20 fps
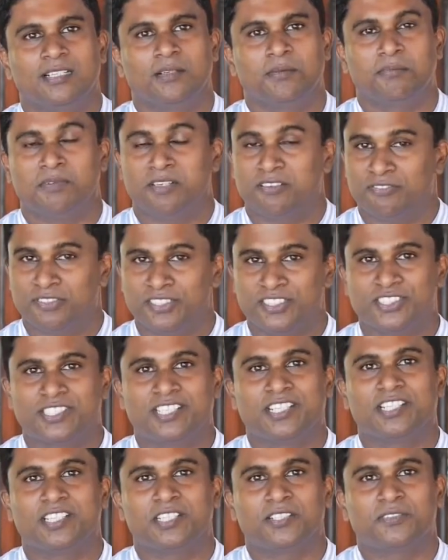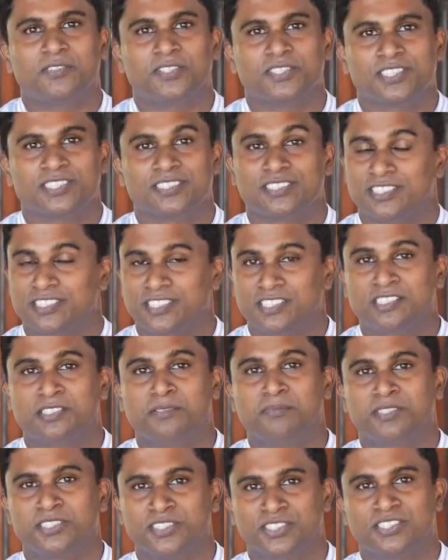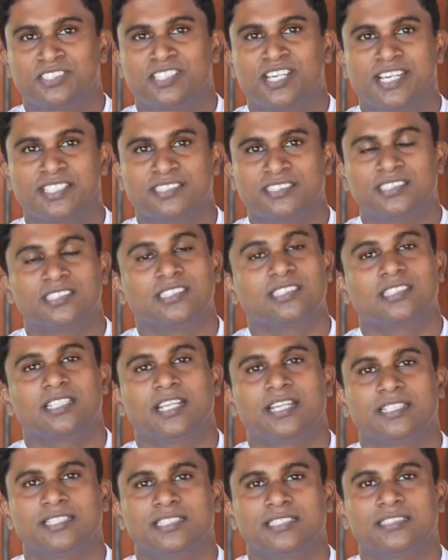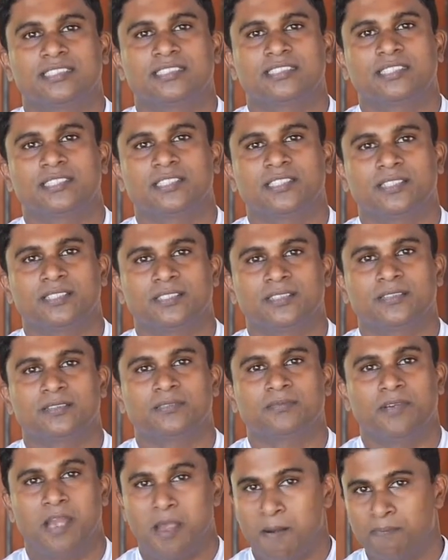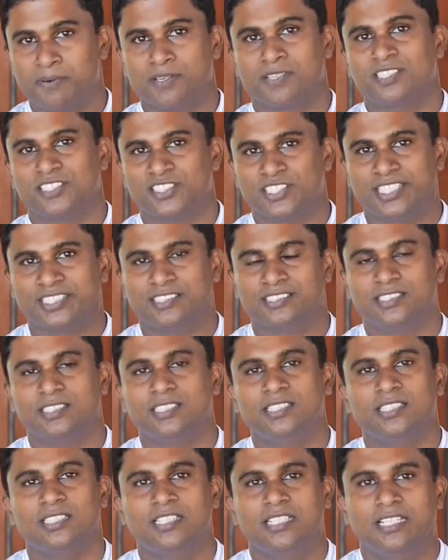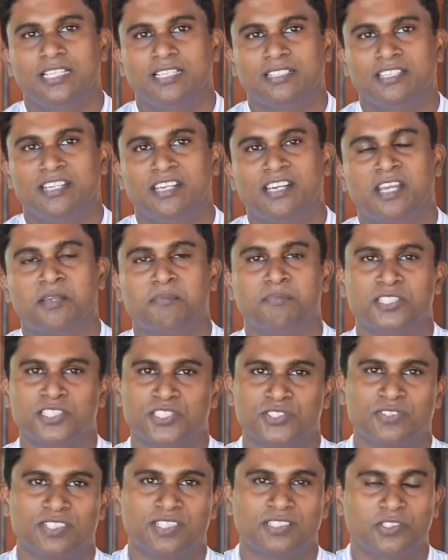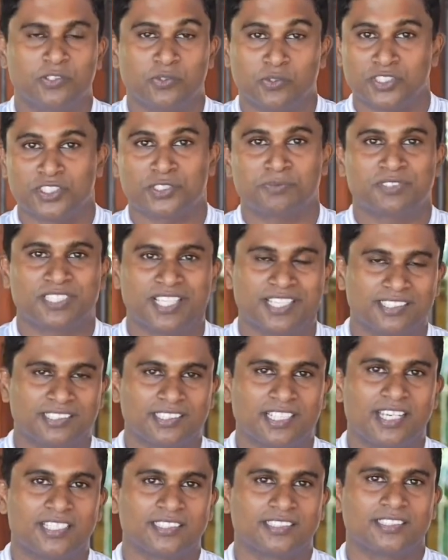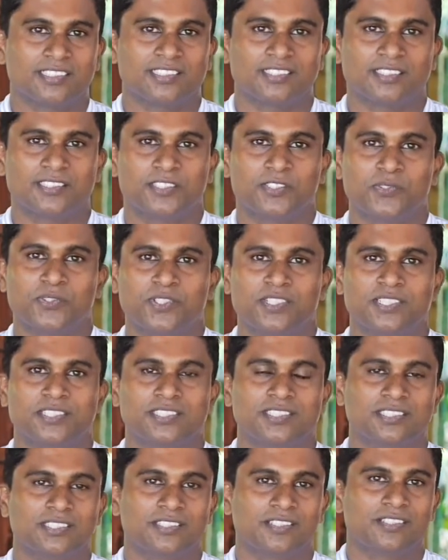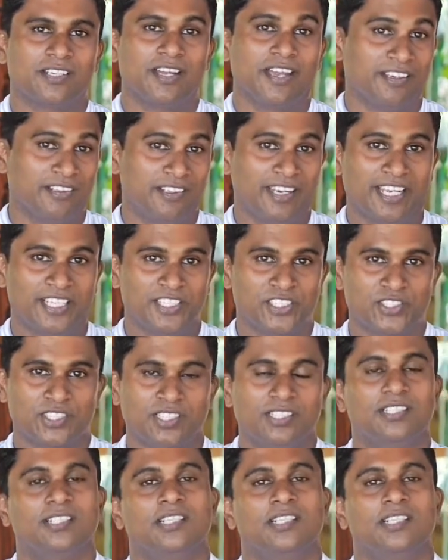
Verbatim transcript: My first career was a senior merchandiser, that is uh, apparel sector. Then I merged with tourism sector as a tourist guide lecturer.